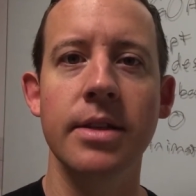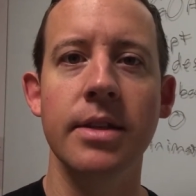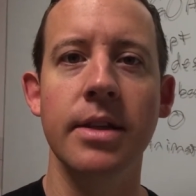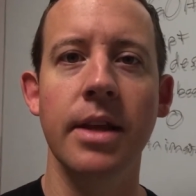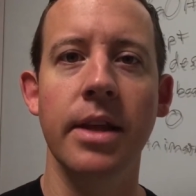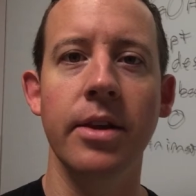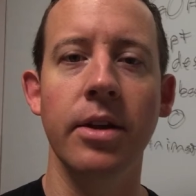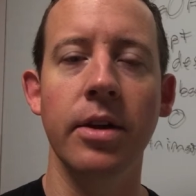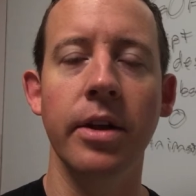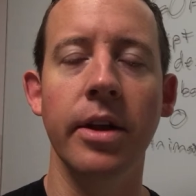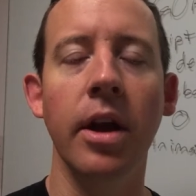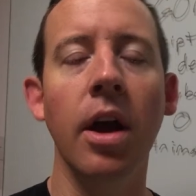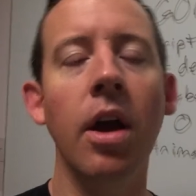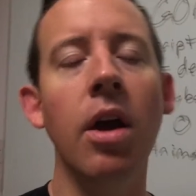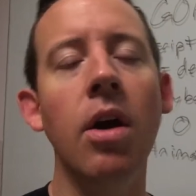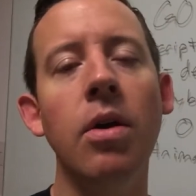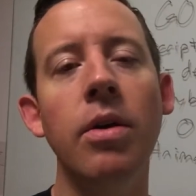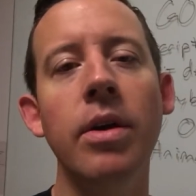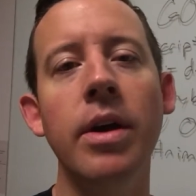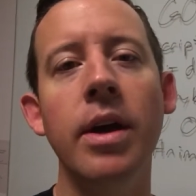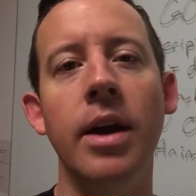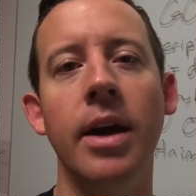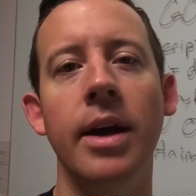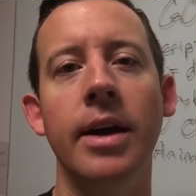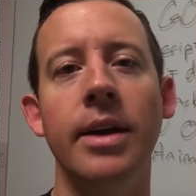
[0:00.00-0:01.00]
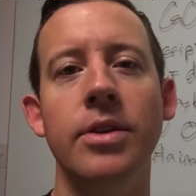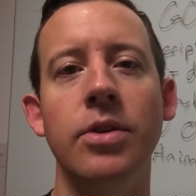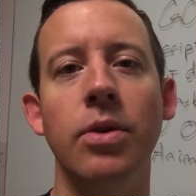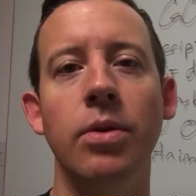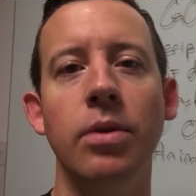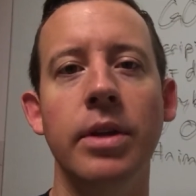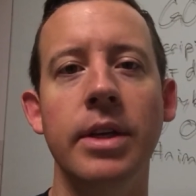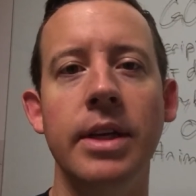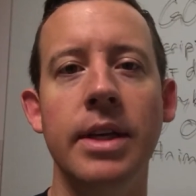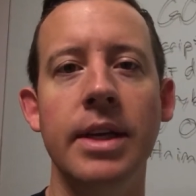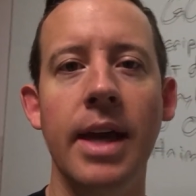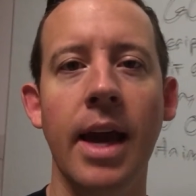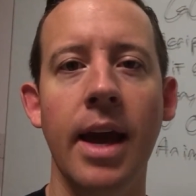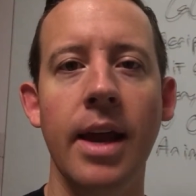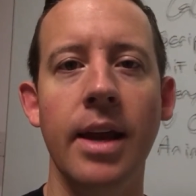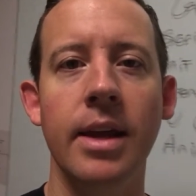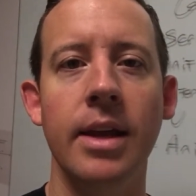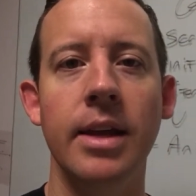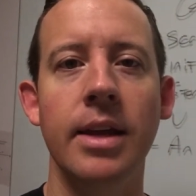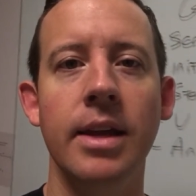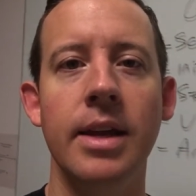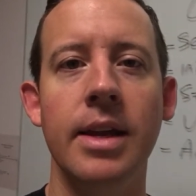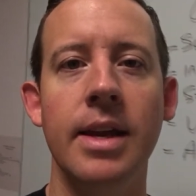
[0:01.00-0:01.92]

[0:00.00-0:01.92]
Then they're like, oh yeah, I totally get it.